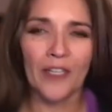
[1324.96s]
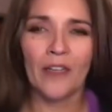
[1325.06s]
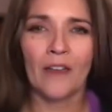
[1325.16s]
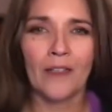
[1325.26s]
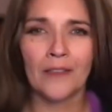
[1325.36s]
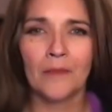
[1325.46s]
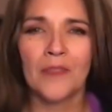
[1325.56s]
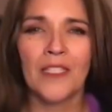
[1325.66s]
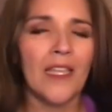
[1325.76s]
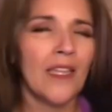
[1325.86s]
an awesome
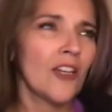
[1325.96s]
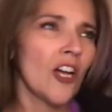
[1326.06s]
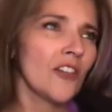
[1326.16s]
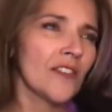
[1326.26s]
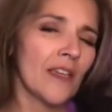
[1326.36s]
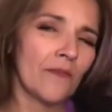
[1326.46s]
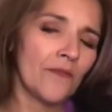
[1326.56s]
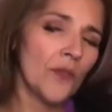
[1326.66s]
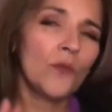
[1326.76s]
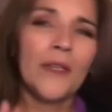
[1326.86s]
day gosh that
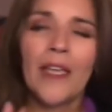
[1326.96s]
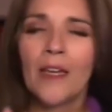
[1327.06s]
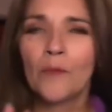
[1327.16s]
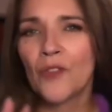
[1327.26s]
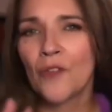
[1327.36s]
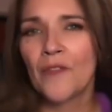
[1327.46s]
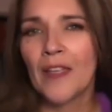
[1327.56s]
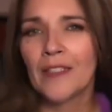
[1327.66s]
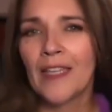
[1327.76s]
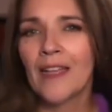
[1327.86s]
food we had was so
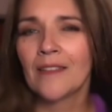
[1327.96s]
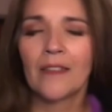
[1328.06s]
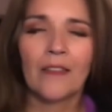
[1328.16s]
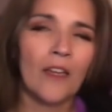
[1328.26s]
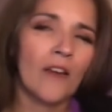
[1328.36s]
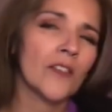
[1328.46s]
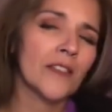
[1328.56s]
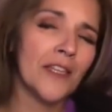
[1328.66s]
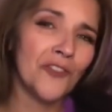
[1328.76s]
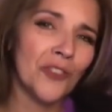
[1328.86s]
fantastic the
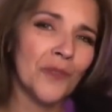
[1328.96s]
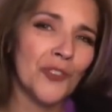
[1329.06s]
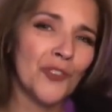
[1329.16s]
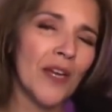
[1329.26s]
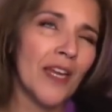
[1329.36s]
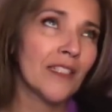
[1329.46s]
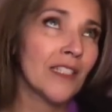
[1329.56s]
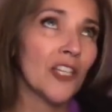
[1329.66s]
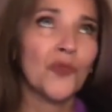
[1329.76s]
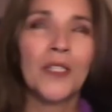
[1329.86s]
conversation was great
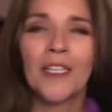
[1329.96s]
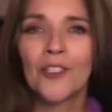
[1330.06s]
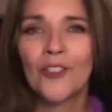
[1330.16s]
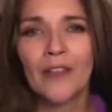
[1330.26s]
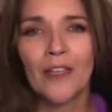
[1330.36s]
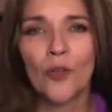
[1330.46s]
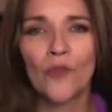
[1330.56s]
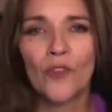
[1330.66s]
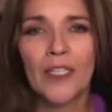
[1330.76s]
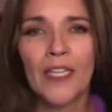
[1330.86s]
gosh we got to do that
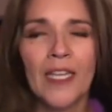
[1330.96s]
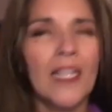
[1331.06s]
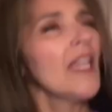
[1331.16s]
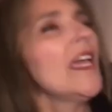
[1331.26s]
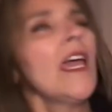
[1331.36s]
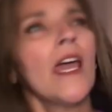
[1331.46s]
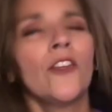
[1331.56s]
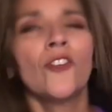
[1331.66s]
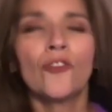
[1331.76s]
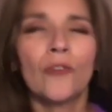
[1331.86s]
over again and
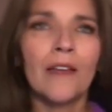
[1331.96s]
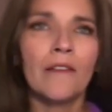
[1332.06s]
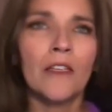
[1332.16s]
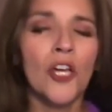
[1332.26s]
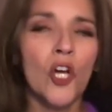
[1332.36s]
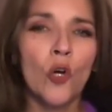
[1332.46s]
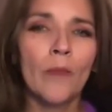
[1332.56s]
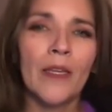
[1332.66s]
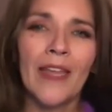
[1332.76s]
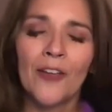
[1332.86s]
you're driving home
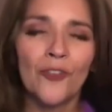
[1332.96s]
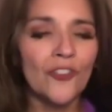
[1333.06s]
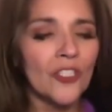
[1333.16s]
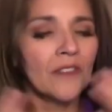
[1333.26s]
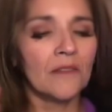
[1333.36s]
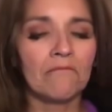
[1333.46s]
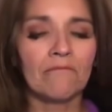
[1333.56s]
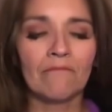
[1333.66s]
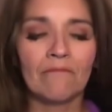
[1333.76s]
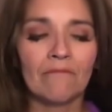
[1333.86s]
and now you're just
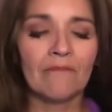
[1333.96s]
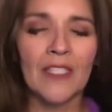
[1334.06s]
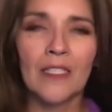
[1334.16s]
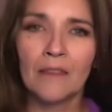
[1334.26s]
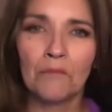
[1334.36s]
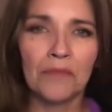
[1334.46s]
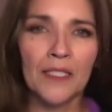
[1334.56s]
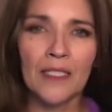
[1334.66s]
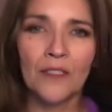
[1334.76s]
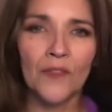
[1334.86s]
in a
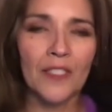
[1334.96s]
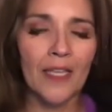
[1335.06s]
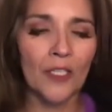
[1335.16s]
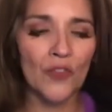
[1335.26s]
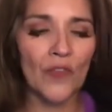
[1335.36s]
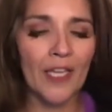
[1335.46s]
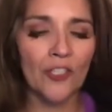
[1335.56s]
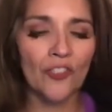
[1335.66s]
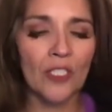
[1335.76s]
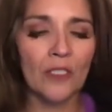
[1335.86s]
place of
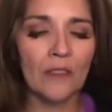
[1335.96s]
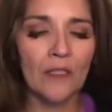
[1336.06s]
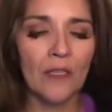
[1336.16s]
satisfaction